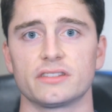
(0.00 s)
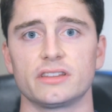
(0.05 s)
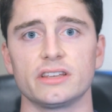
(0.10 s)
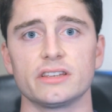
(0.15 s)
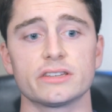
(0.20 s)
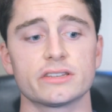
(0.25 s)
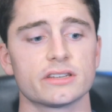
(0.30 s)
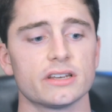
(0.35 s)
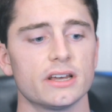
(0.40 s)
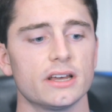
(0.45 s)
of
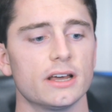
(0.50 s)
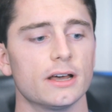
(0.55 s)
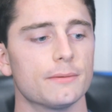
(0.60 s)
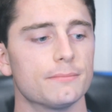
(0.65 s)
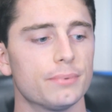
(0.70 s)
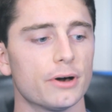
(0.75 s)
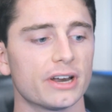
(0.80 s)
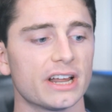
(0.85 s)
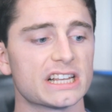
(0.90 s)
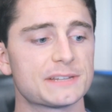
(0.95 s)
these,
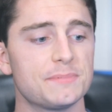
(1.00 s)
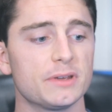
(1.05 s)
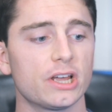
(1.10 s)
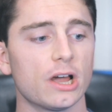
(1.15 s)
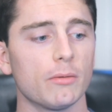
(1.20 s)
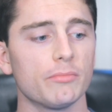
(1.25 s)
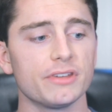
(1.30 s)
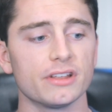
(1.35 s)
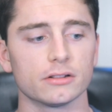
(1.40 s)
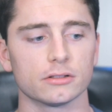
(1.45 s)
but has
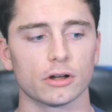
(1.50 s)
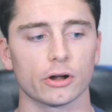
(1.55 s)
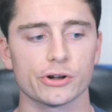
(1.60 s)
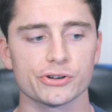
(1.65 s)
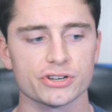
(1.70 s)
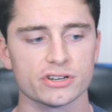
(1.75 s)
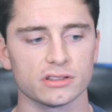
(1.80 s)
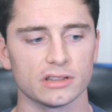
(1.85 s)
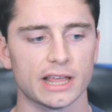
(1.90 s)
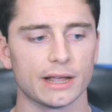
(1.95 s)
become the
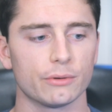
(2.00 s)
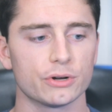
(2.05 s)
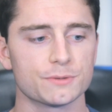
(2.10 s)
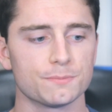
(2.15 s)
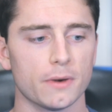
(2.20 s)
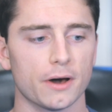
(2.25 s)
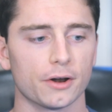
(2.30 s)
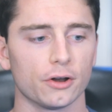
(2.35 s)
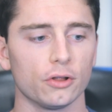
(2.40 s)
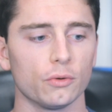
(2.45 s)
largest language
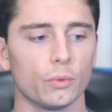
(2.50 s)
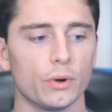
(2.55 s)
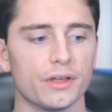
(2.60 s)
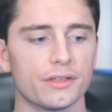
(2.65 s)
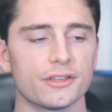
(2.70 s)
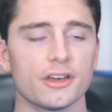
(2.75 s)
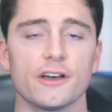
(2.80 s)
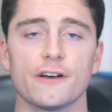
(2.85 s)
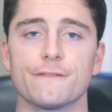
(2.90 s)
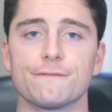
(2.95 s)
model
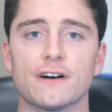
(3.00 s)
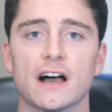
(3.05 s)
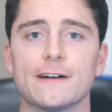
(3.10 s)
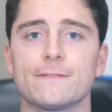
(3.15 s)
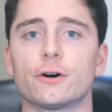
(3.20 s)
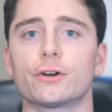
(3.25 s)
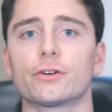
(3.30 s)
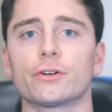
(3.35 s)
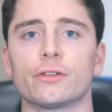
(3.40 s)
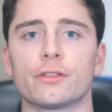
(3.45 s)
with
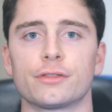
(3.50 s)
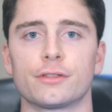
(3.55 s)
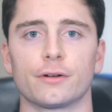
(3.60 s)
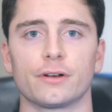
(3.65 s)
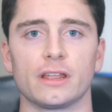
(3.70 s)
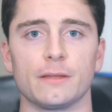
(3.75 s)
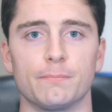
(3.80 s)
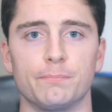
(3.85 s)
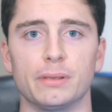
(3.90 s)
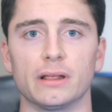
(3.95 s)

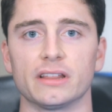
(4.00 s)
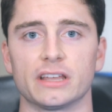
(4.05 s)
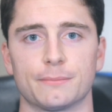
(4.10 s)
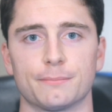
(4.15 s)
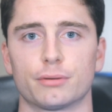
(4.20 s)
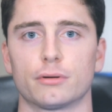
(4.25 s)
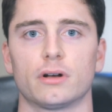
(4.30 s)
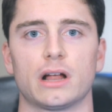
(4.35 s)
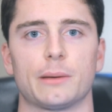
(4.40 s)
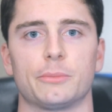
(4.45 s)
530 billion
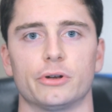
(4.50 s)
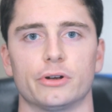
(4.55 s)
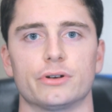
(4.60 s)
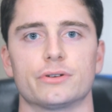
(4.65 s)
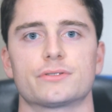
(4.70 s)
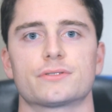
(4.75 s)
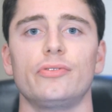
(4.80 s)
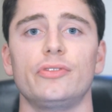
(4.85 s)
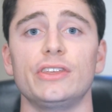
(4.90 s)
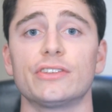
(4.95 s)

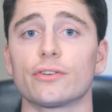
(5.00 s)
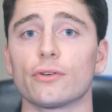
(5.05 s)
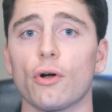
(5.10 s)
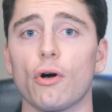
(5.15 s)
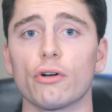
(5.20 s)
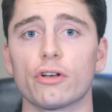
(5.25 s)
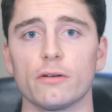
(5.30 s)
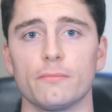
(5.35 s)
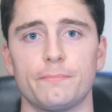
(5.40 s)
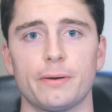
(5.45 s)
parameters. These are
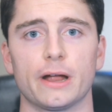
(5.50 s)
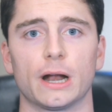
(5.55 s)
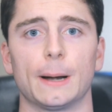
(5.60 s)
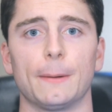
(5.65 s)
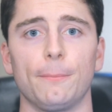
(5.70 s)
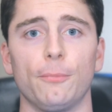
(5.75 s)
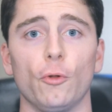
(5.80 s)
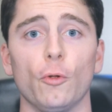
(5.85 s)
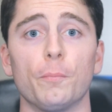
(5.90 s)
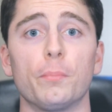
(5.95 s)
all
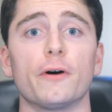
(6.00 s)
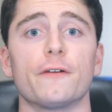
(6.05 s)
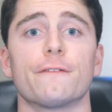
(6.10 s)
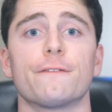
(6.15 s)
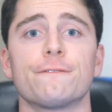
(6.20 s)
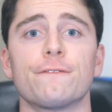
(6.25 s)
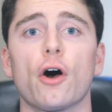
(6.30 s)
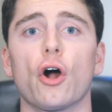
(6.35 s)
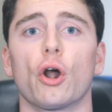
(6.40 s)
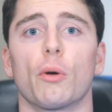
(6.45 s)
comparable but
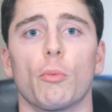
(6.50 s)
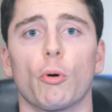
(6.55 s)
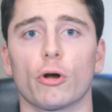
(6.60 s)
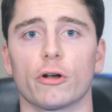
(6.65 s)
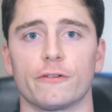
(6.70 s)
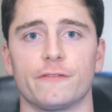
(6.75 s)
far more